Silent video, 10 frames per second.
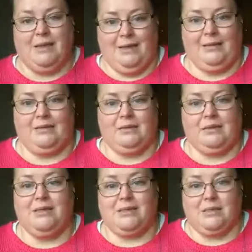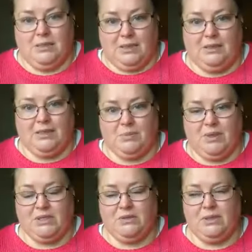health skills
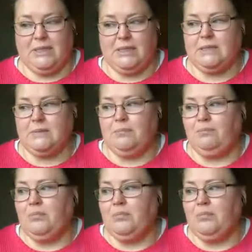by doing this.